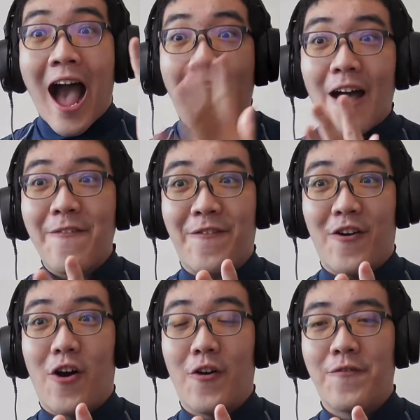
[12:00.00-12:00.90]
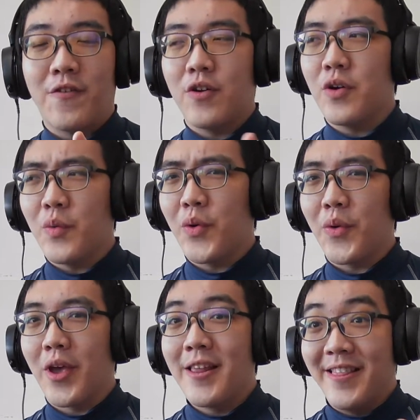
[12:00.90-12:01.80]
half of
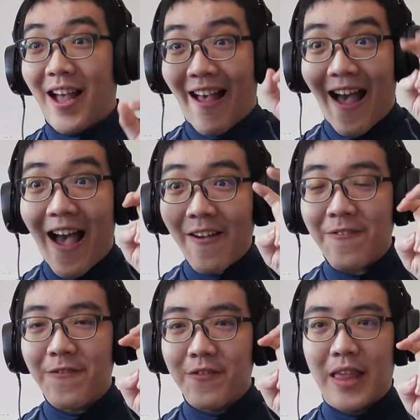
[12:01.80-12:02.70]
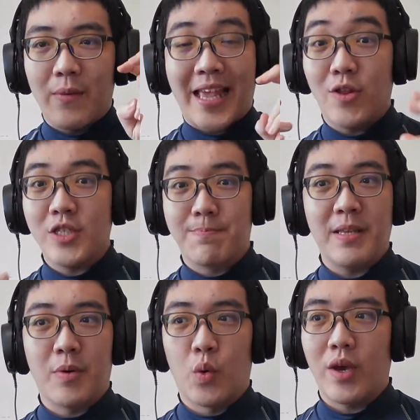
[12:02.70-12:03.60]
the half that Thanos
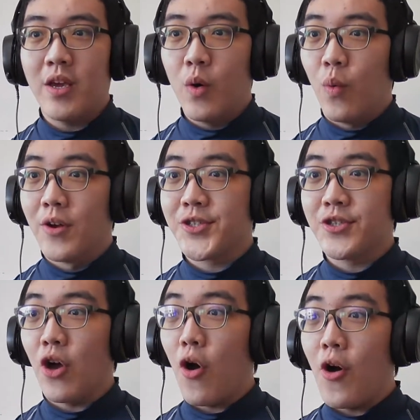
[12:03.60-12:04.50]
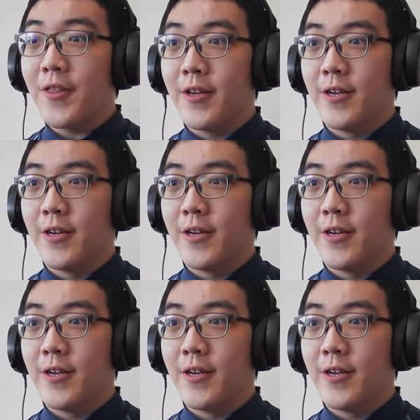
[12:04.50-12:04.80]
blipped away was all